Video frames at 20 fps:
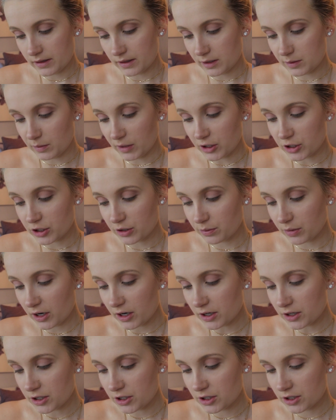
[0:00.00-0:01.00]
smudger
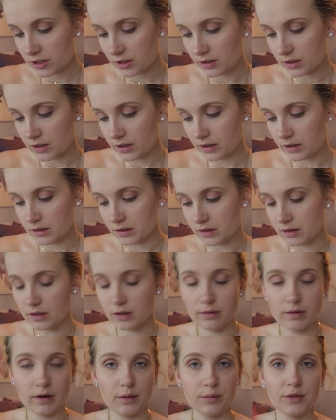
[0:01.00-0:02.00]
brush. There's
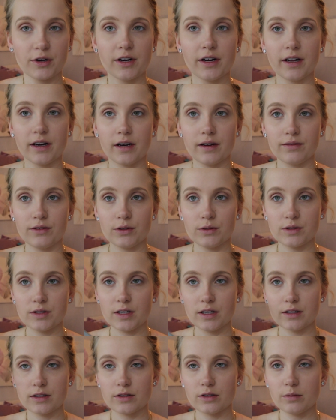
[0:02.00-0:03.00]
no number and I've used
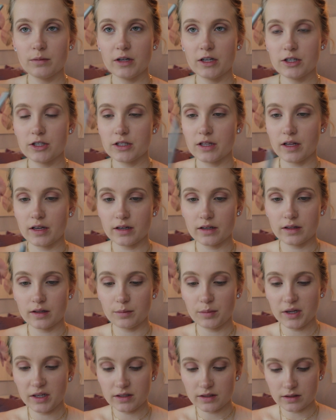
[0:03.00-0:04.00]
it so much that the
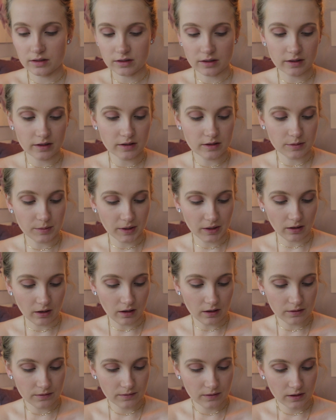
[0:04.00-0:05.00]
paint has started to peel
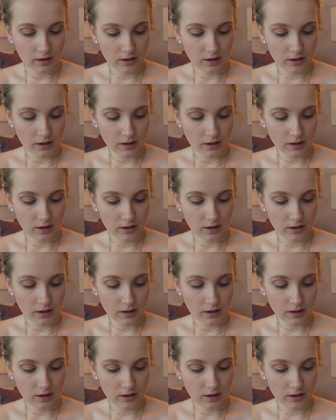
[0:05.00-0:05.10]
off.